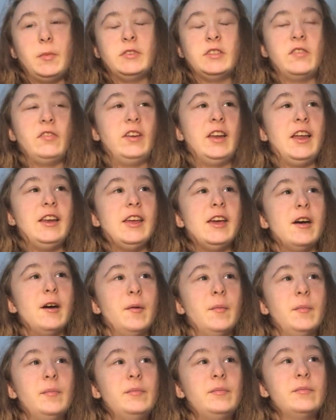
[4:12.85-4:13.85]
myself an idea
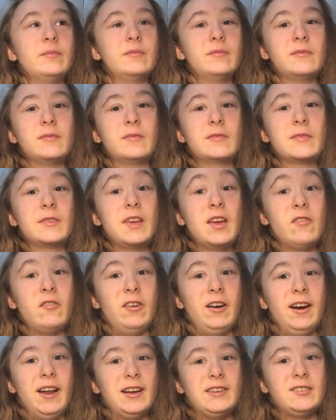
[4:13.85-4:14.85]

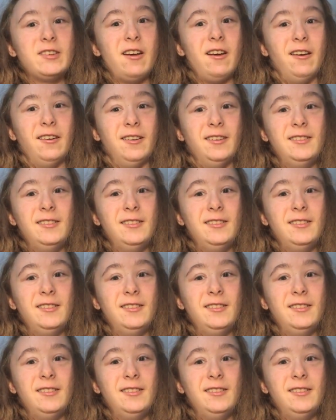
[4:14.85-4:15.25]
for our next song.